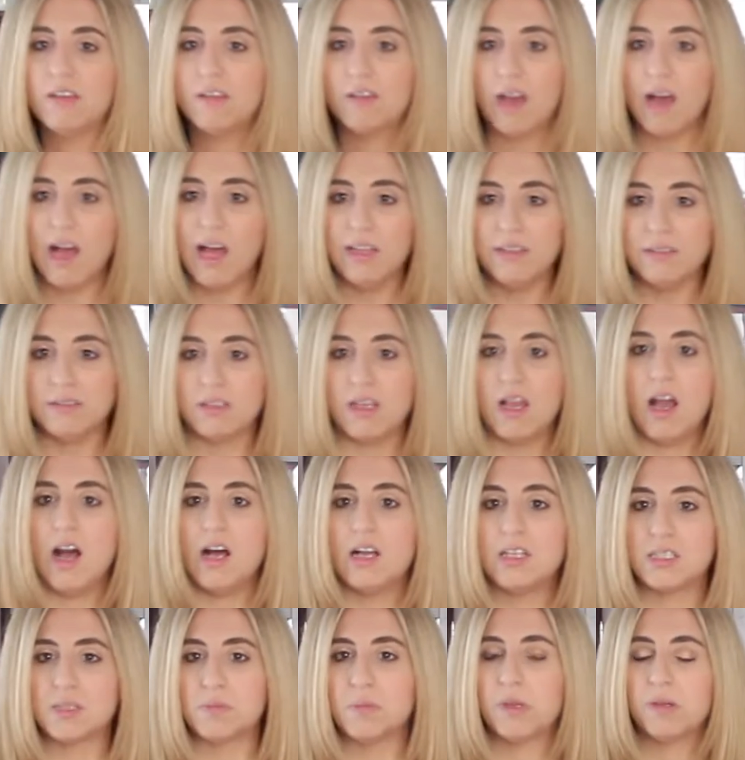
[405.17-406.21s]
gotten
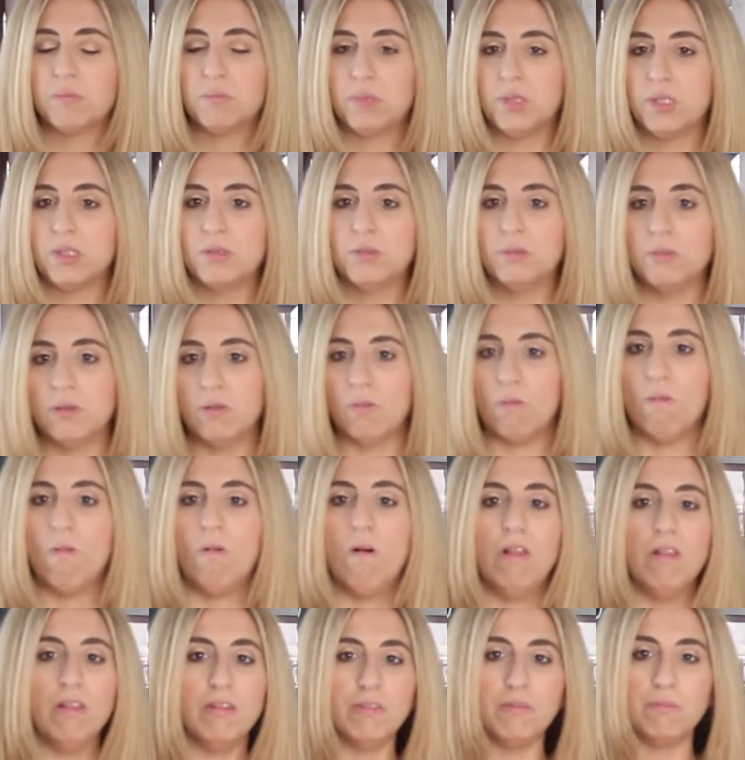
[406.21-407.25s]
Cosmic Blue in
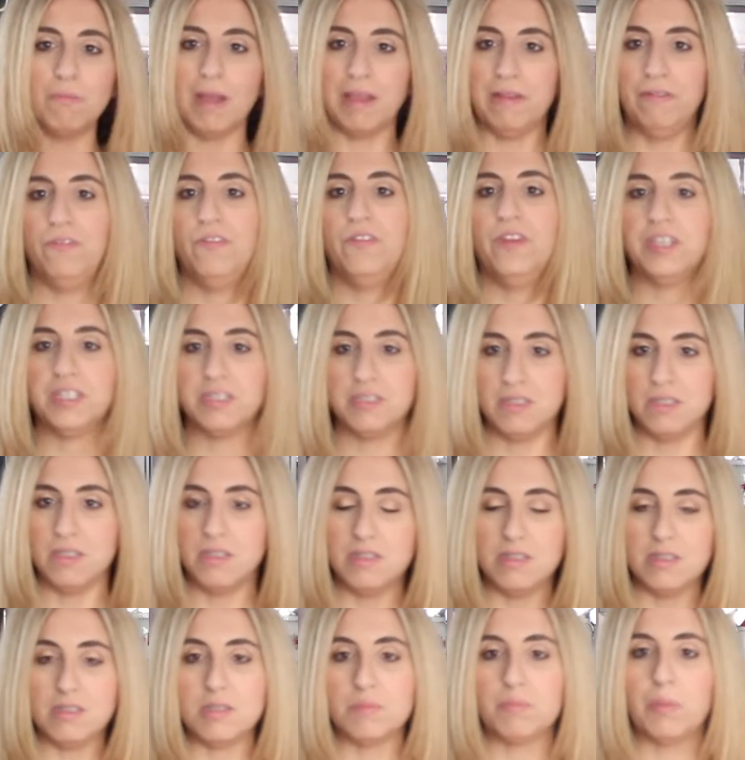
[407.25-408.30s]
all of my
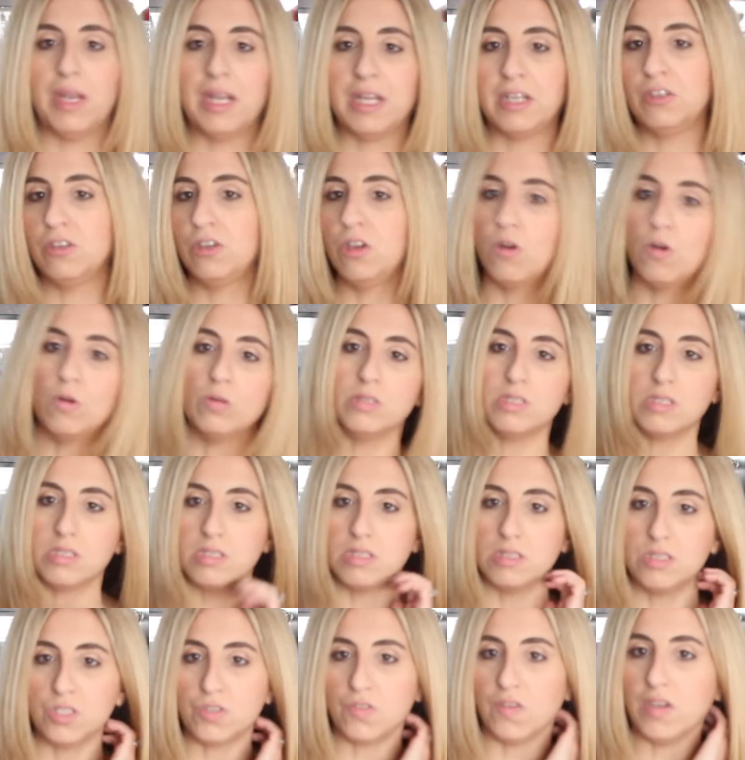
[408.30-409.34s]
fixes, but I know
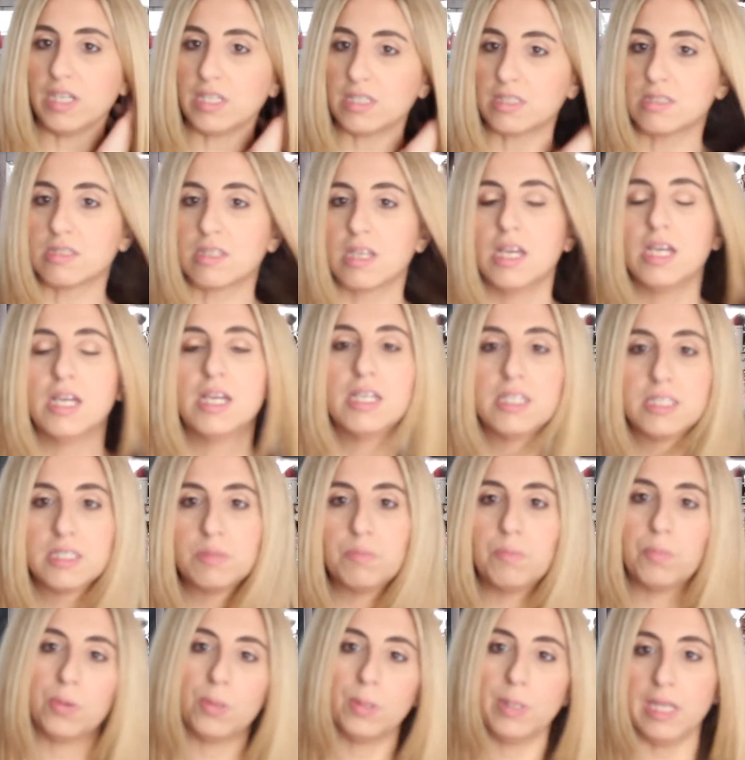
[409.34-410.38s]
Stitch Fix. It's
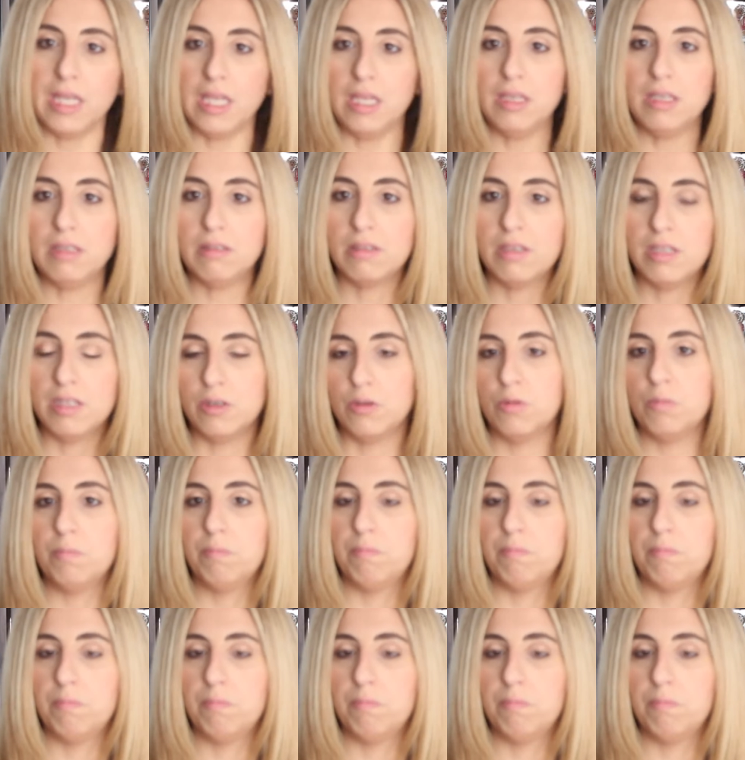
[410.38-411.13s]
pretty, you know,